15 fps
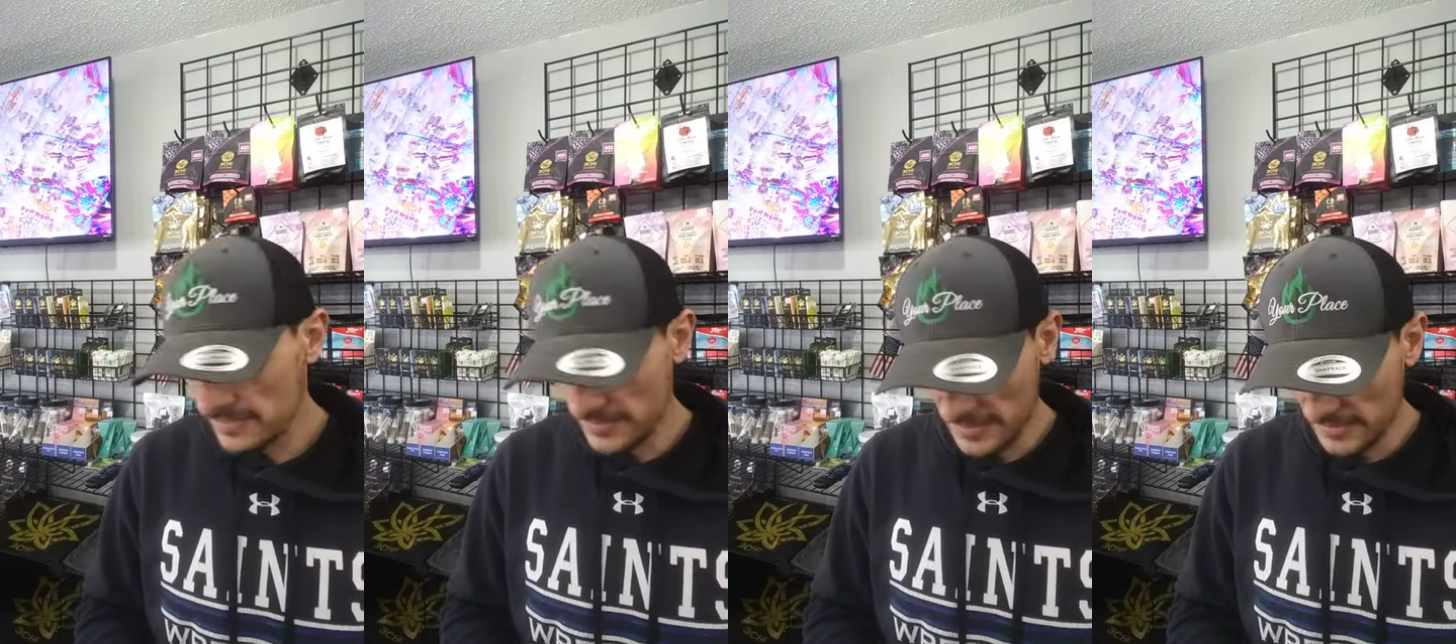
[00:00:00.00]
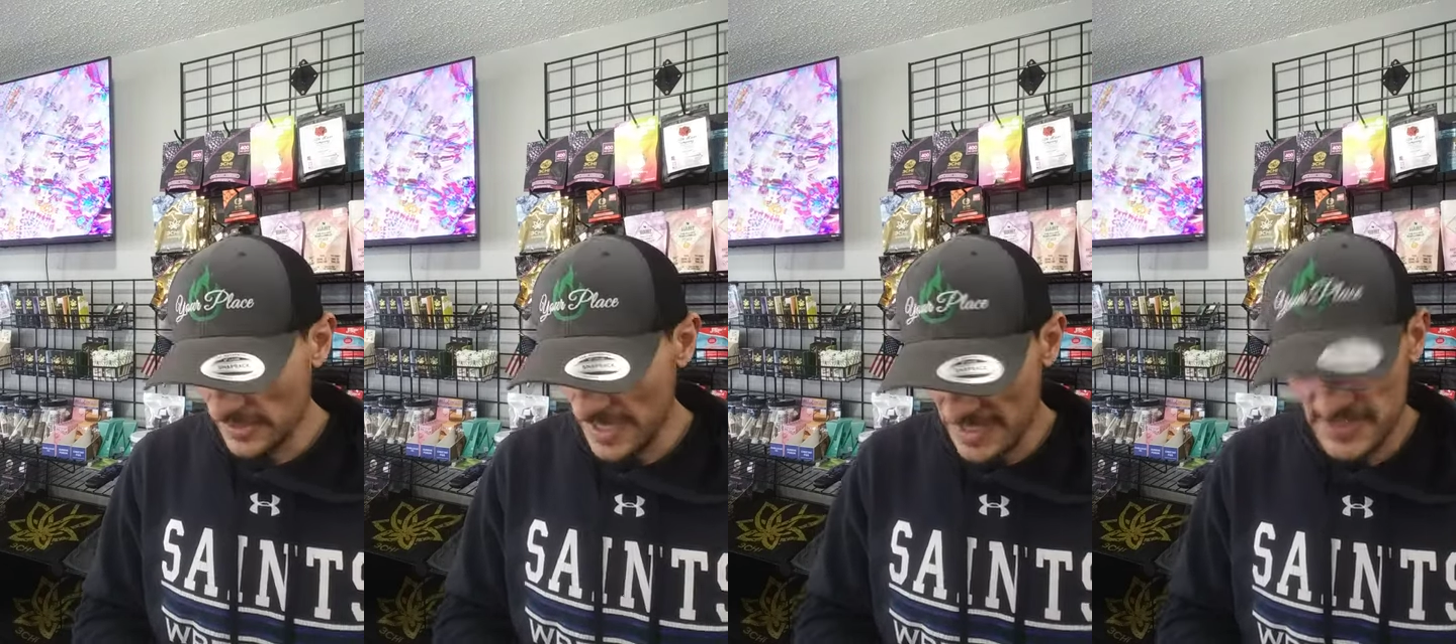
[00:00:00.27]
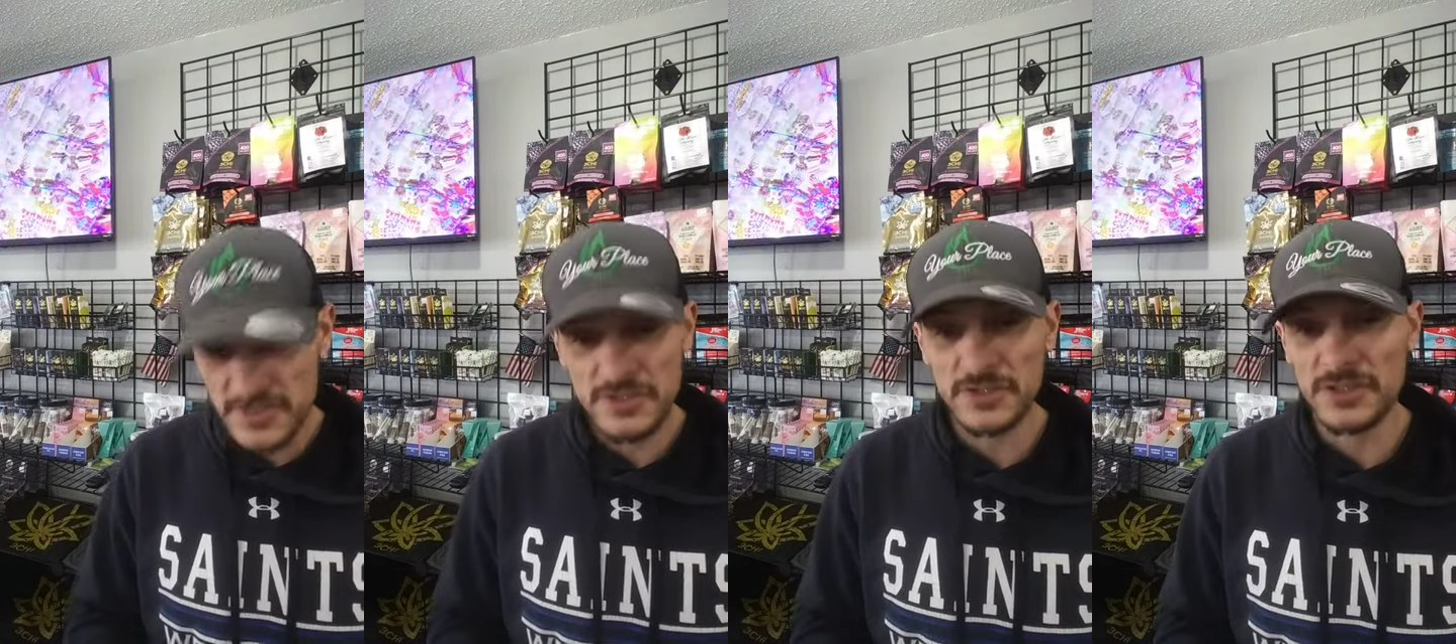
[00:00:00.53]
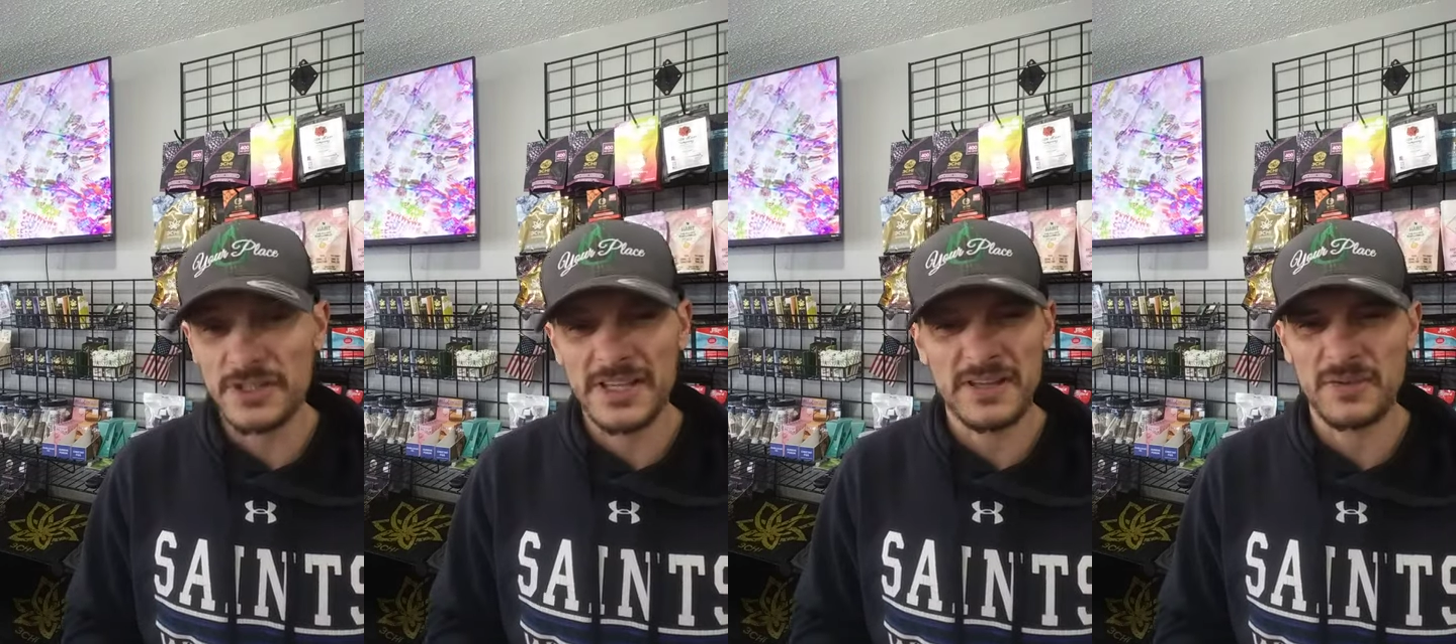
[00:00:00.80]
They last
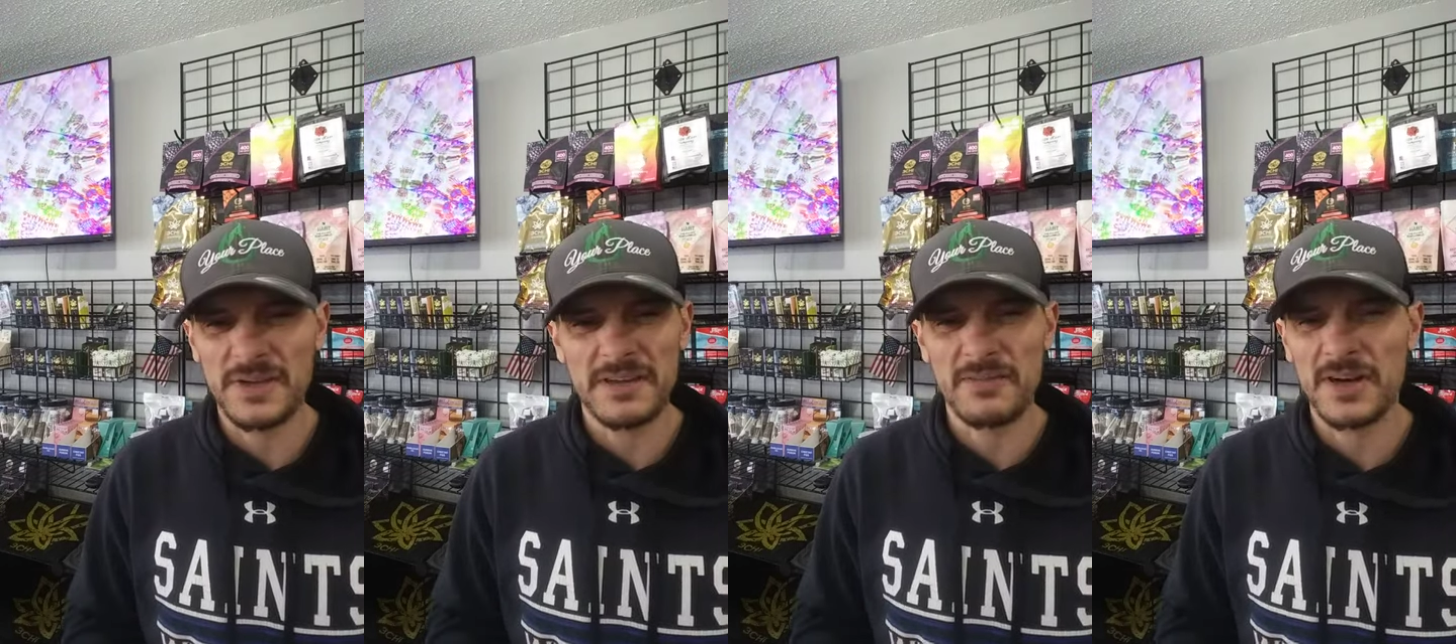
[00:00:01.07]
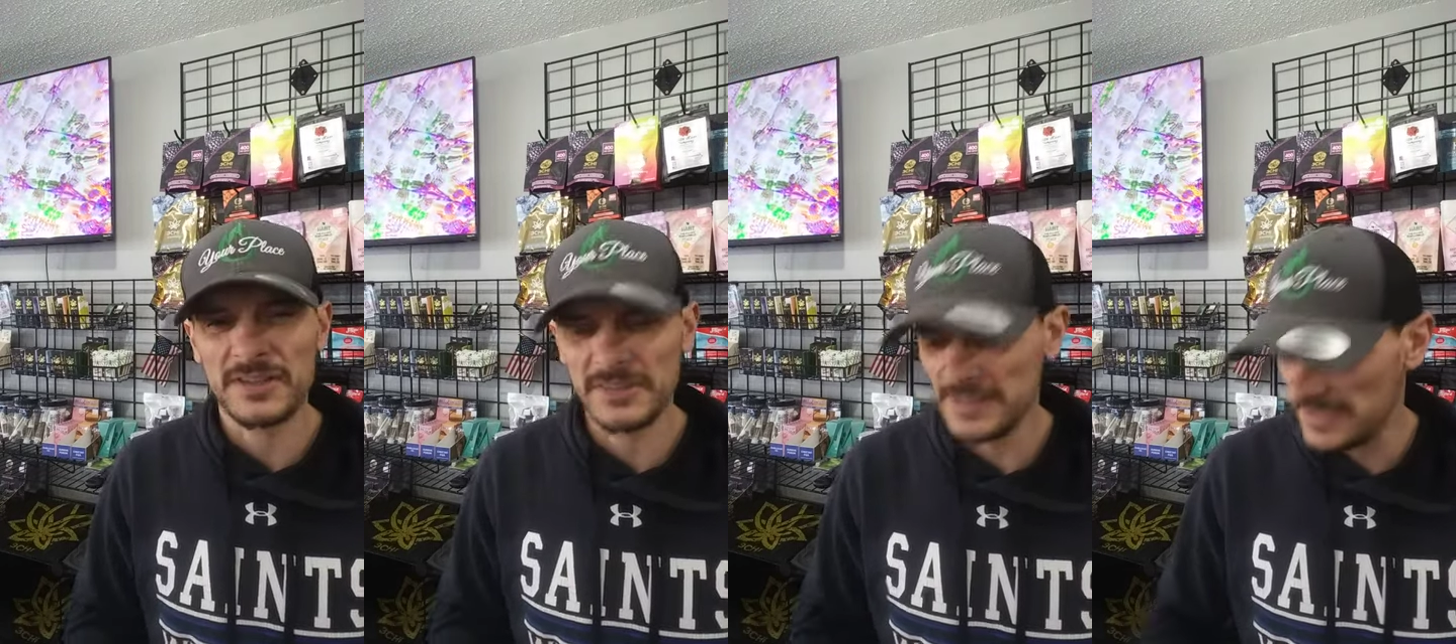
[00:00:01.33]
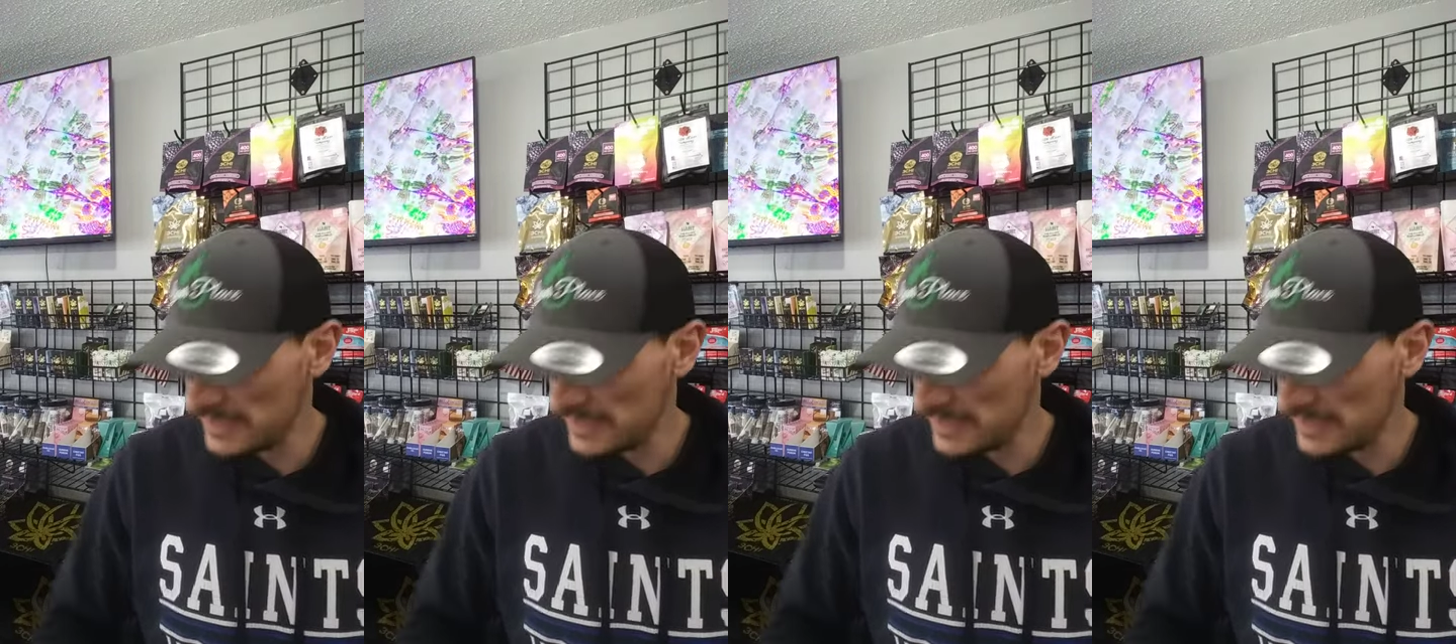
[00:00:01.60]
good. I don't have hardly